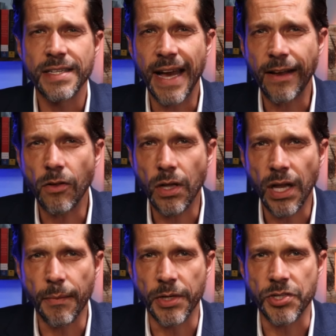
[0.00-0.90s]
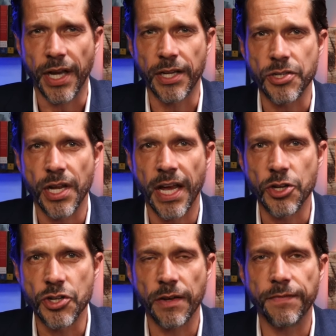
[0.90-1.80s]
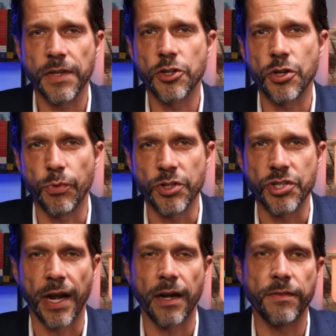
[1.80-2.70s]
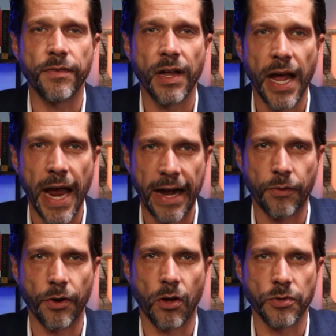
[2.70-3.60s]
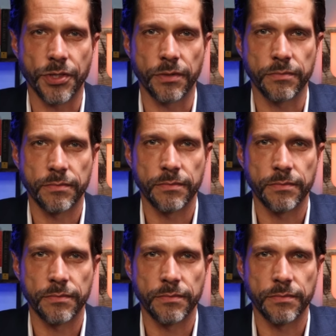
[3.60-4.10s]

tackle climate change, and shift to regenerative agriculture.